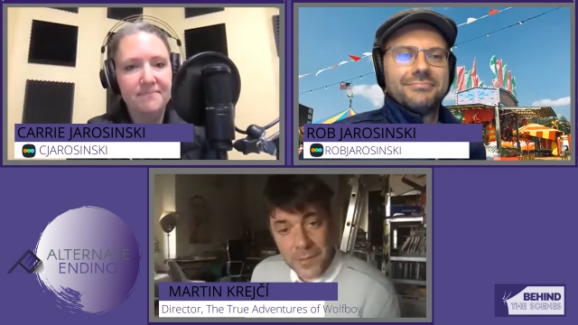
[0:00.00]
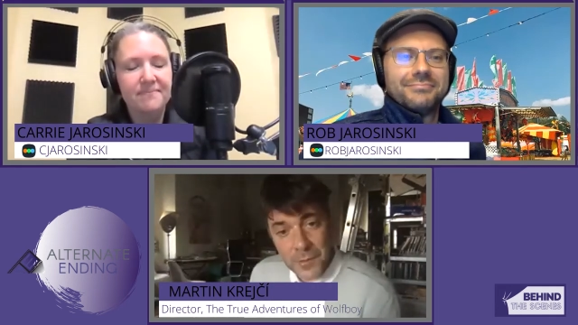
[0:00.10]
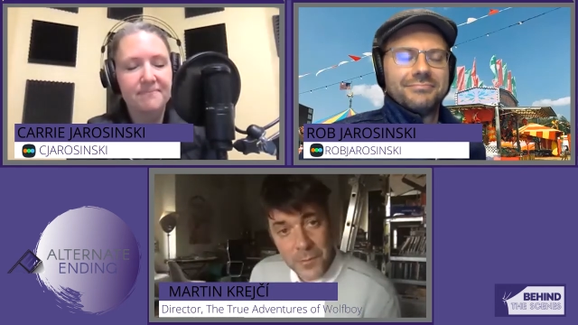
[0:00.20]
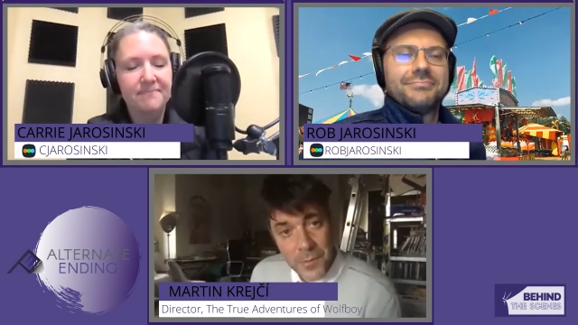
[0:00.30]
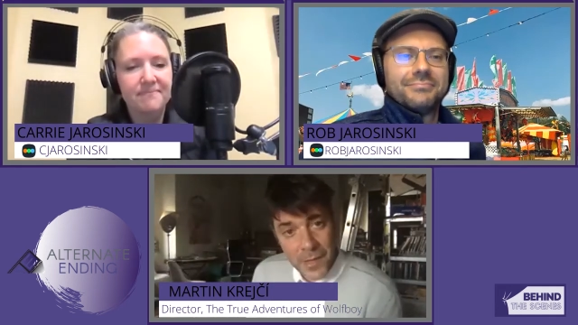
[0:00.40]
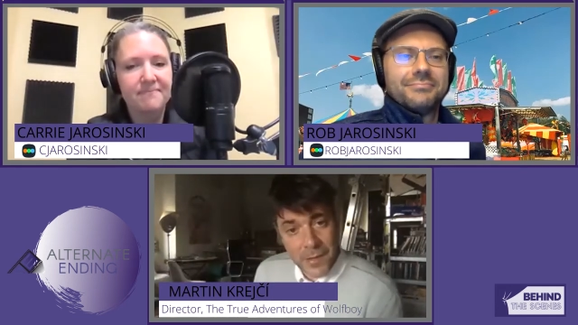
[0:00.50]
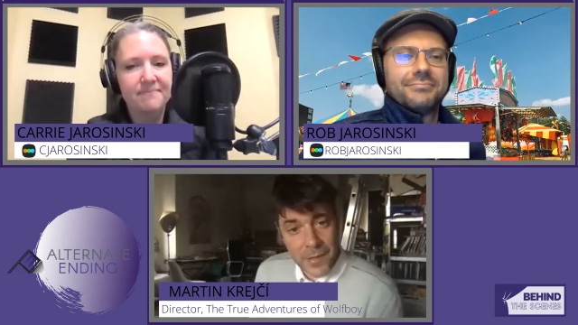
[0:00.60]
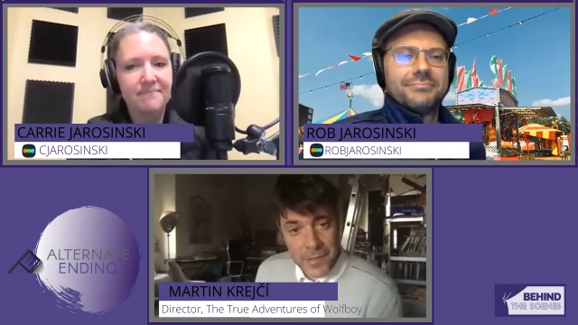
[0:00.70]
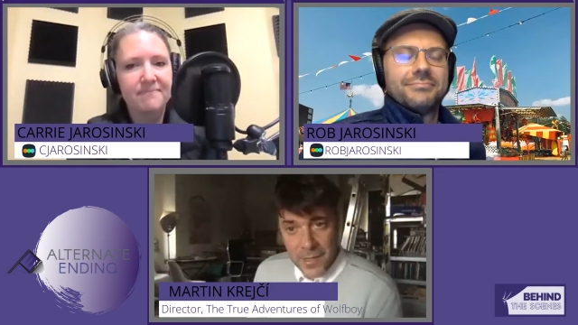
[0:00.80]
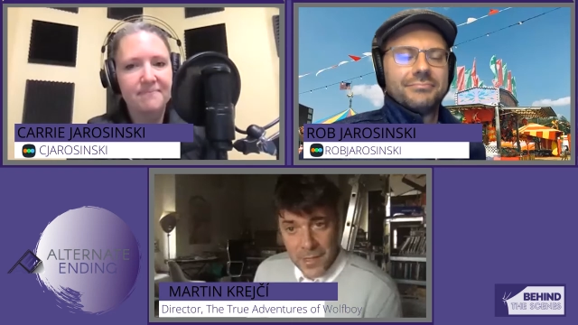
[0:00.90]
Speaker 1: Mm-hmm. You know,
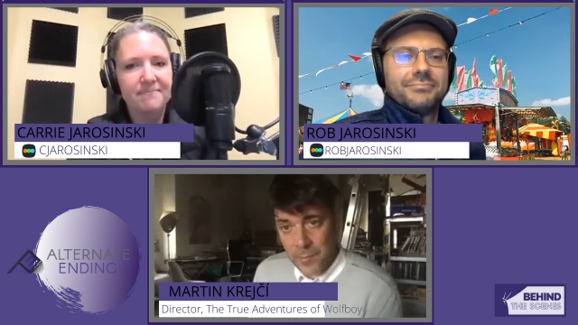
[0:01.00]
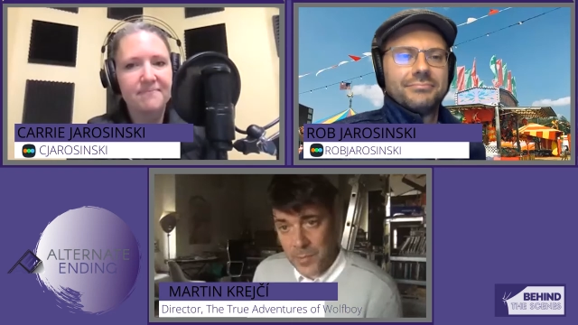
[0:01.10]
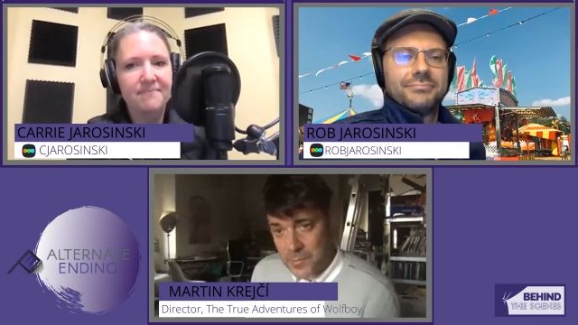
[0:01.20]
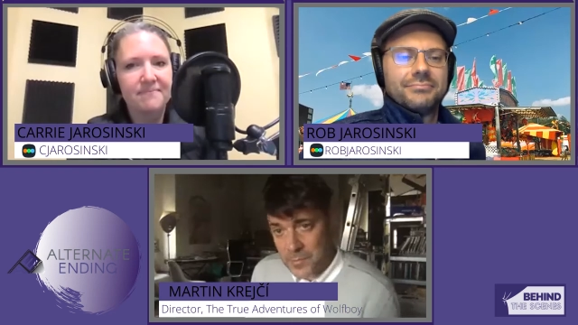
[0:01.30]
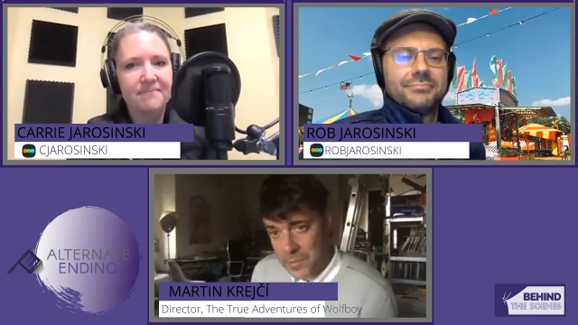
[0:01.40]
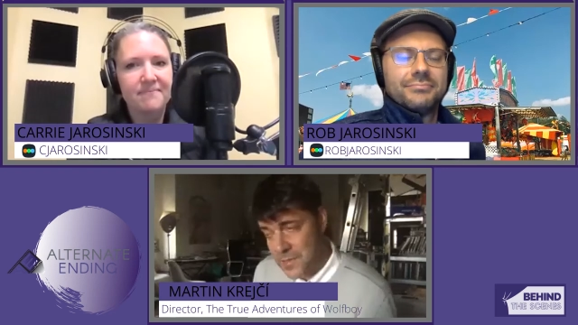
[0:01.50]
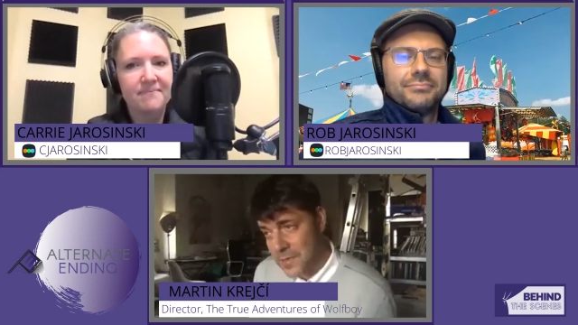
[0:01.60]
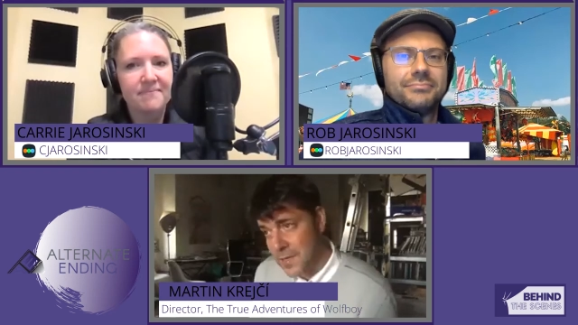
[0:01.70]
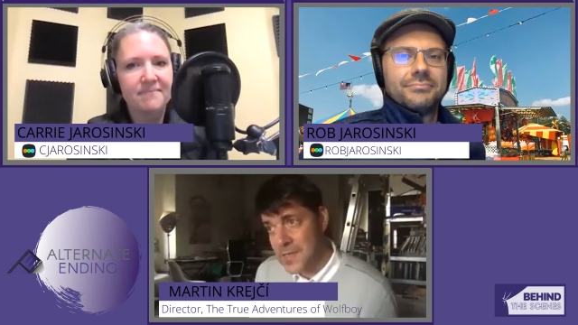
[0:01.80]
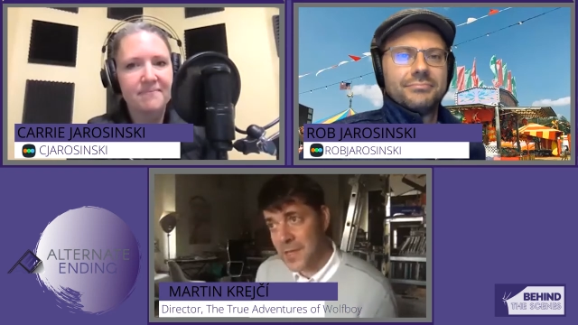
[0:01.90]
mm-hmm. uh, it happens
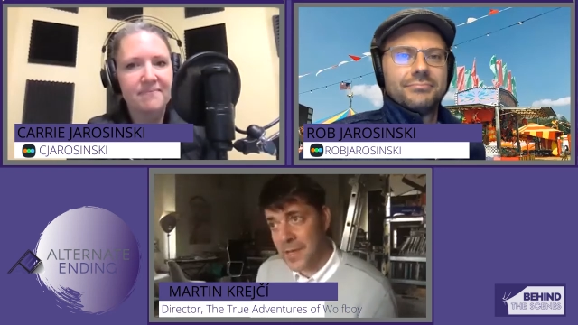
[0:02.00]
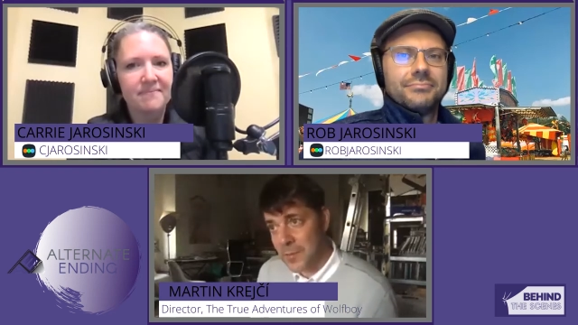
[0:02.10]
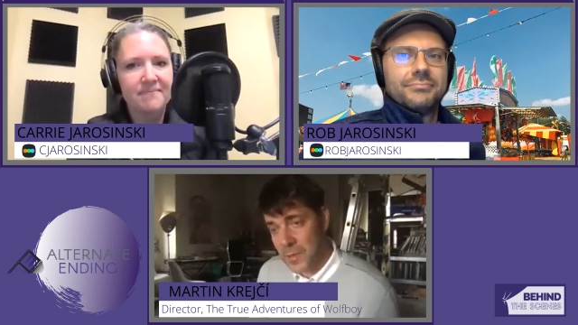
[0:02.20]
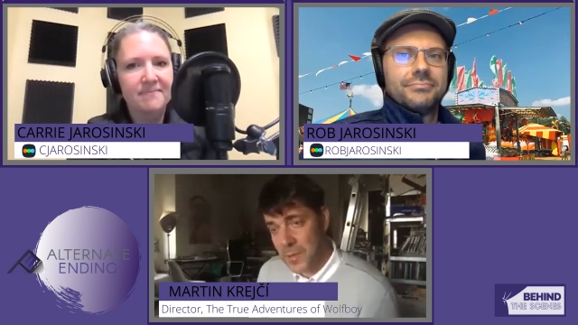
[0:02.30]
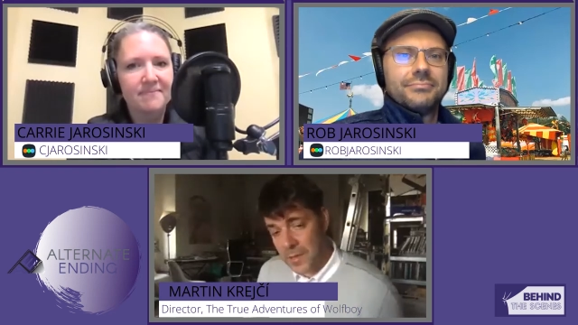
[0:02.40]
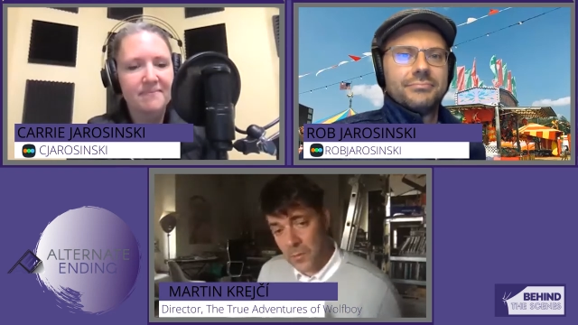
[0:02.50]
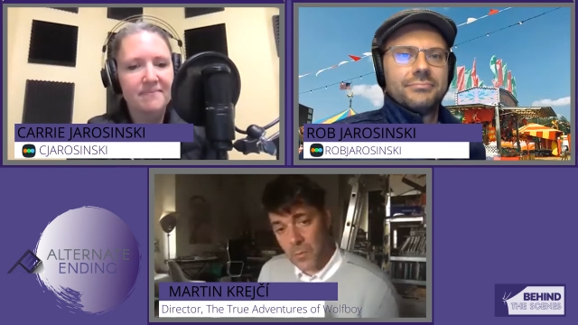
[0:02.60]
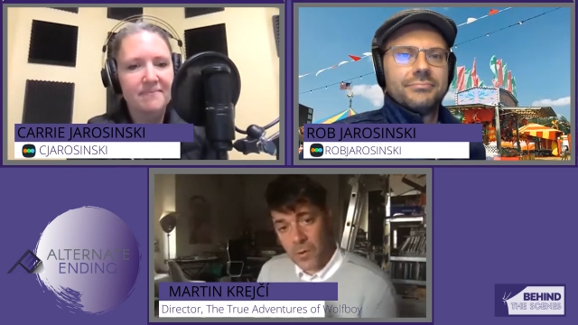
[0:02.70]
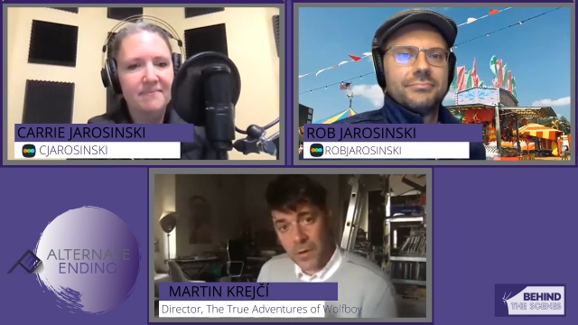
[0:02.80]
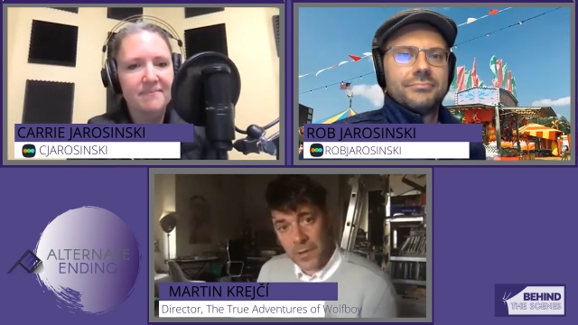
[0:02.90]
because it is like being in the
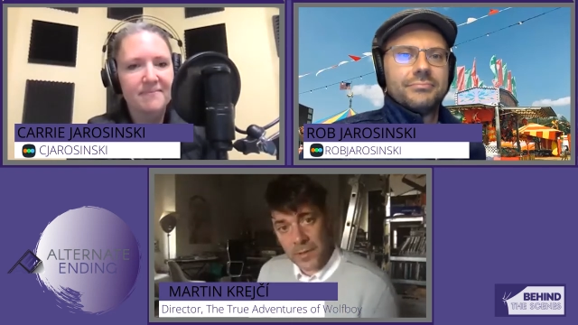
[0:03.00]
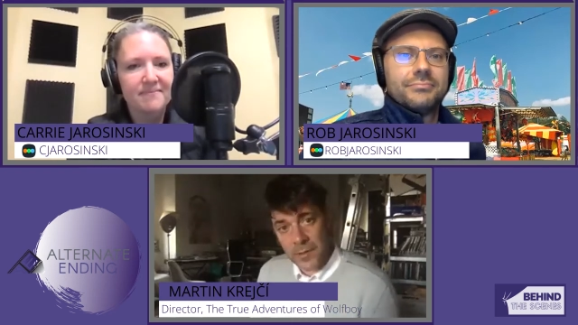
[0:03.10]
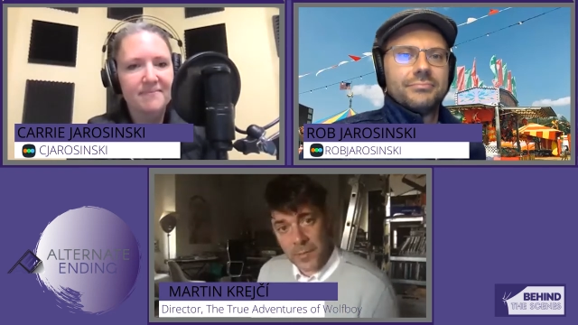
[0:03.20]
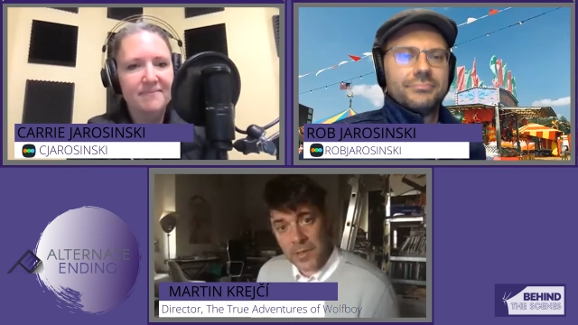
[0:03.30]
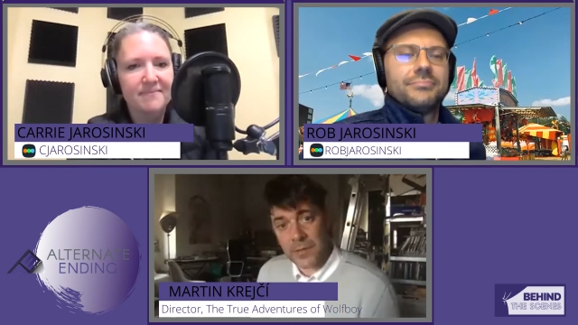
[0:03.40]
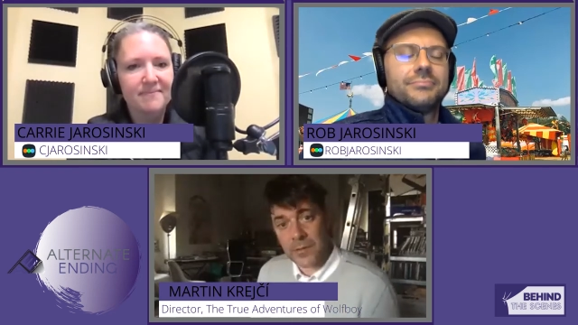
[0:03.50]
war a little bit,